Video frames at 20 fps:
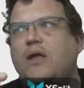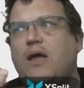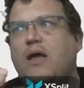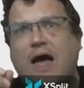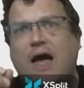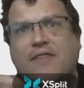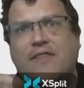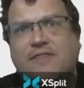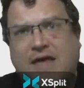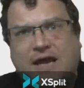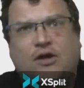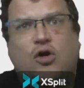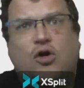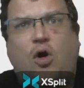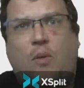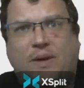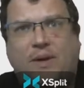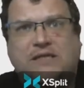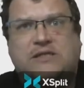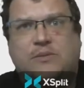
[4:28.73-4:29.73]
and then
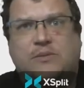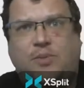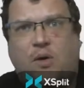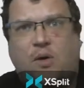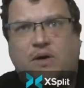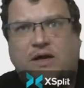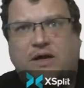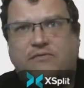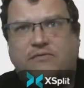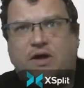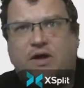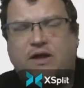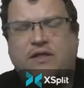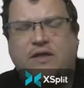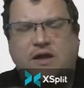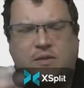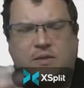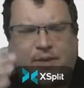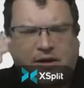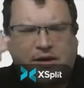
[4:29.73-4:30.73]
comment upon it, right?
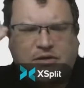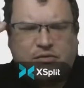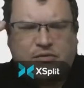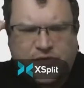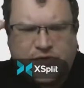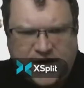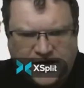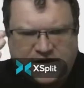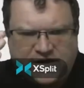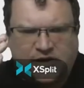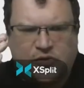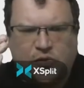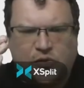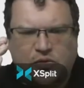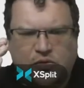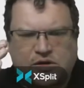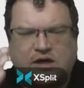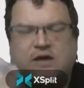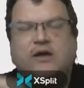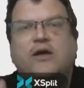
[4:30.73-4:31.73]
Think about the reading
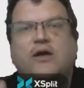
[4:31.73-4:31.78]
order.